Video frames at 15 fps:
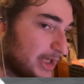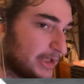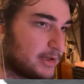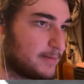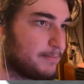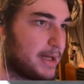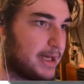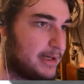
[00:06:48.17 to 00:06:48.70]
like
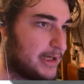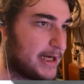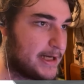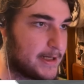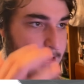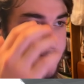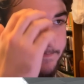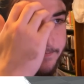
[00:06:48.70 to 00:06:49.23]
the main
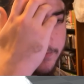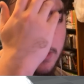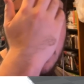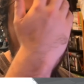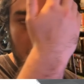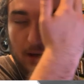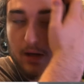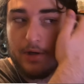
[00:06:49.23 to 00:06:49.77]
kind of
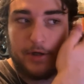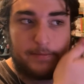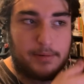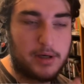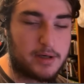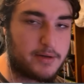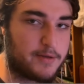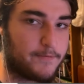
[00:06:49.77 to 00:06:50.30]
under
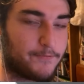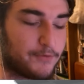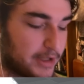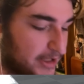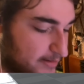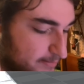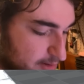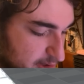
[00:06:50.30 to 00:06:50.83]
part of the
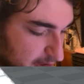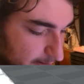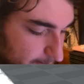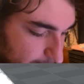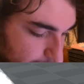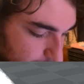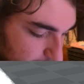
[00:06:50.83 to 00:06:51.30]
frame or something.